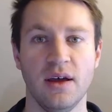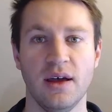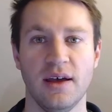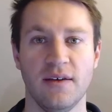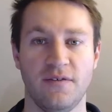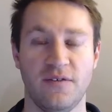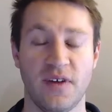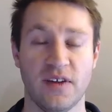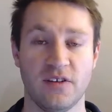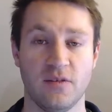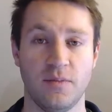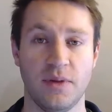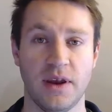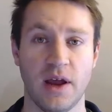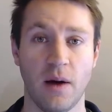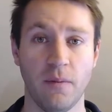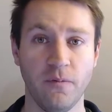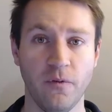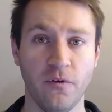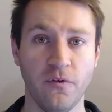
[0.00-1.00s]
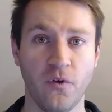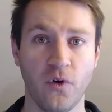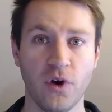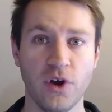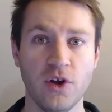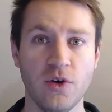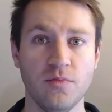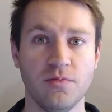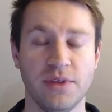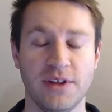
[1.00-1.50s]
If that's been helpful for
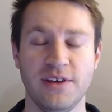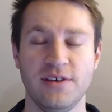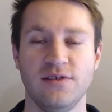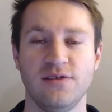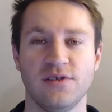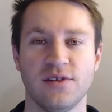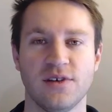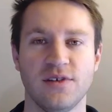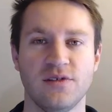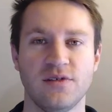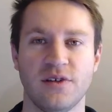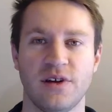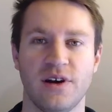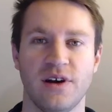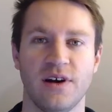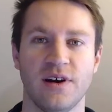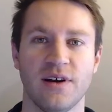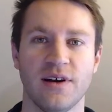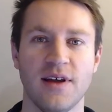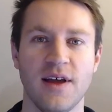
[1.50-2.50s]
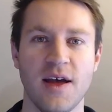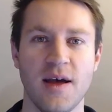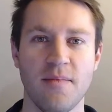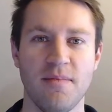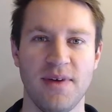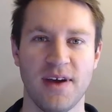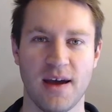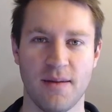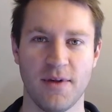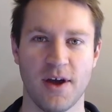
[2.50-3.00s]
you, please consider
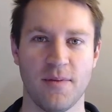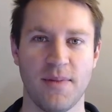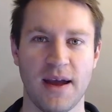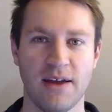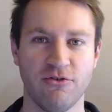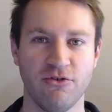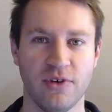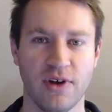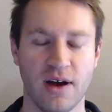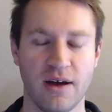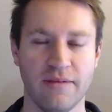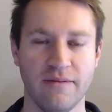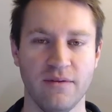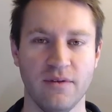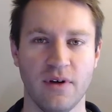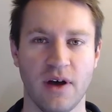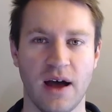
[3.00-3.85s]
becoming a Patreon.